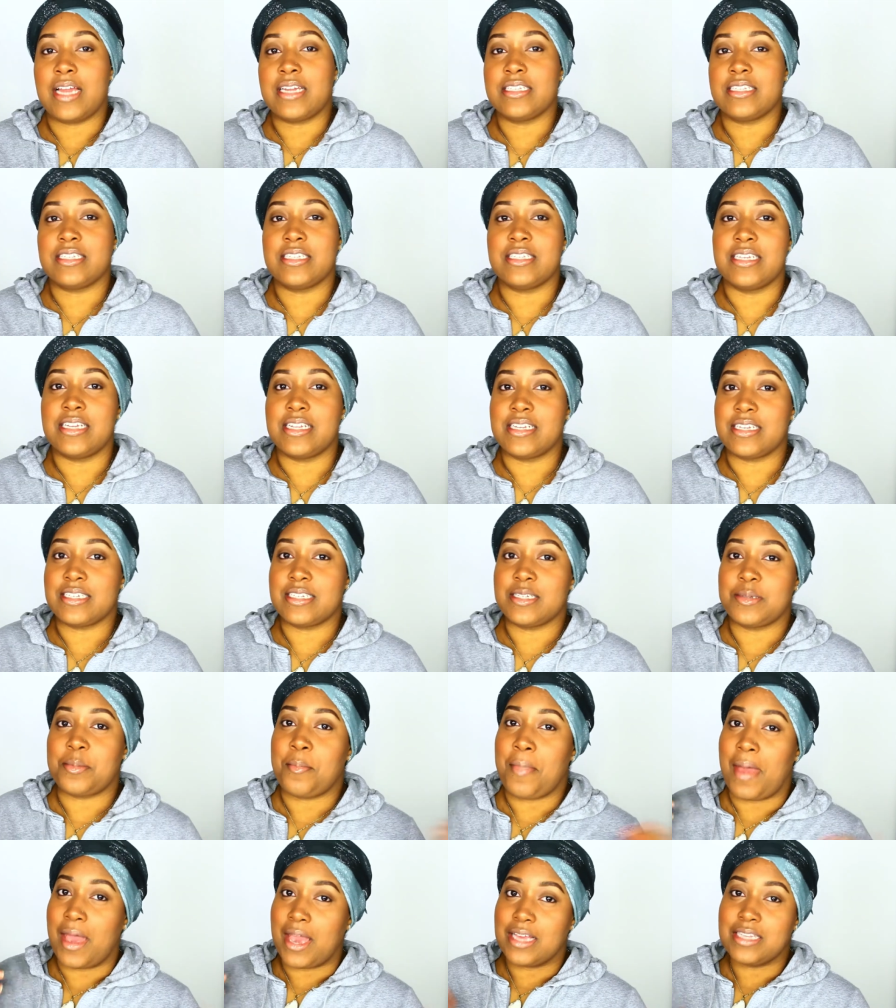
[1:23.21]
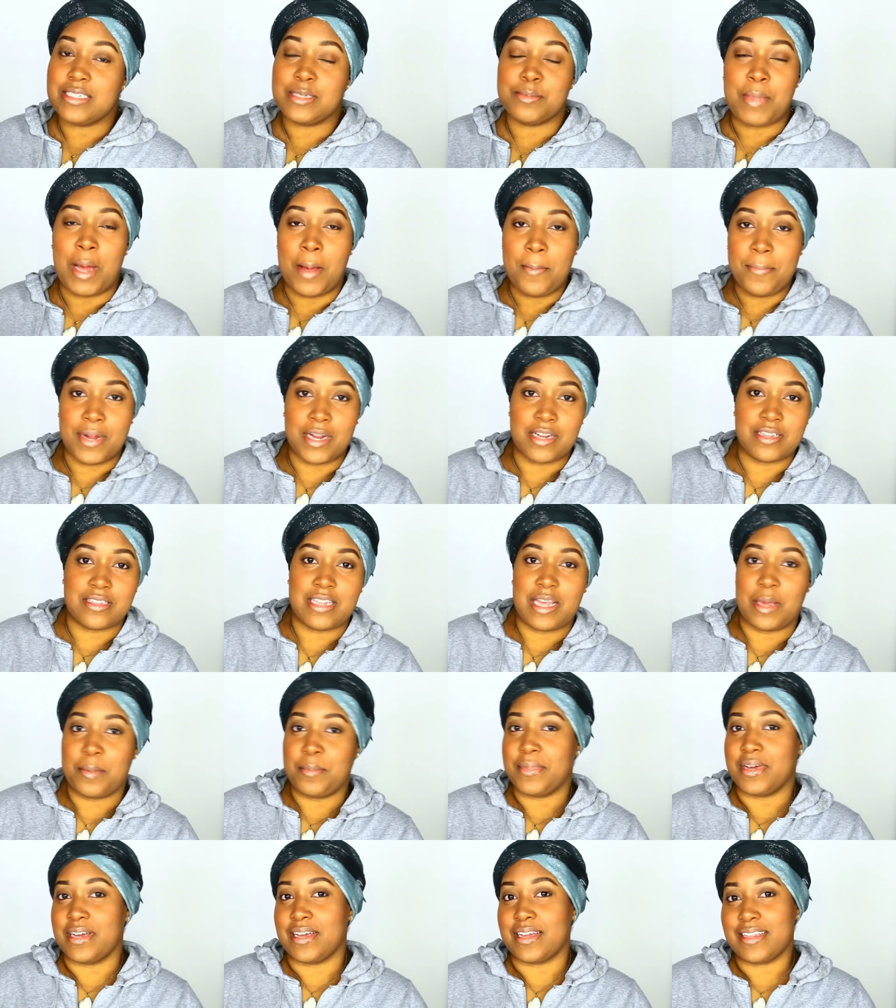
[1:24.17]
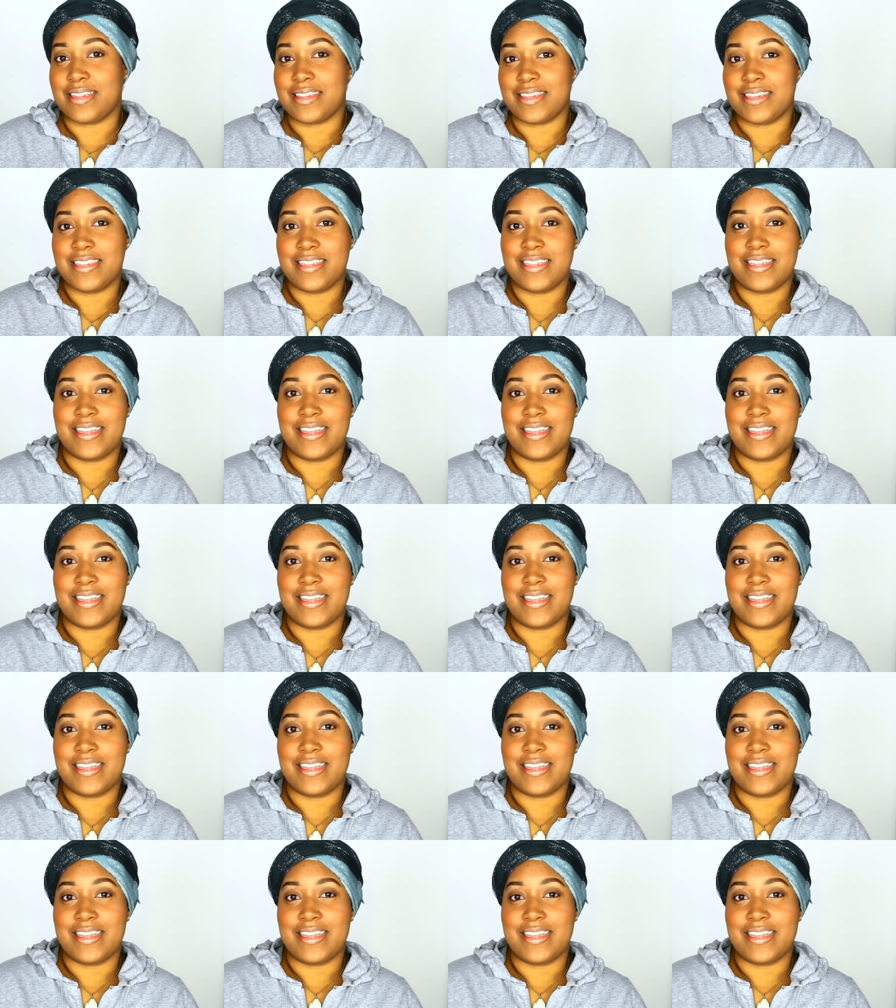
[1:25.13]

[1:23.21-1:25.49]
since may is my birthday month